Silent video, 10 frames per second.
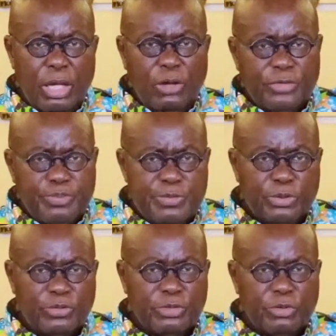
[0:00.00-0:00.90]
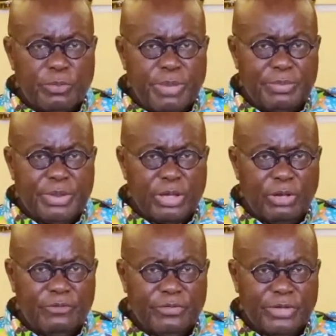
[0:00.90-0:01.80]
of the people of the
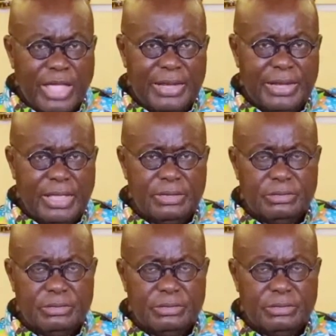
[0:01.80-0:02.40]
Republic of Ghana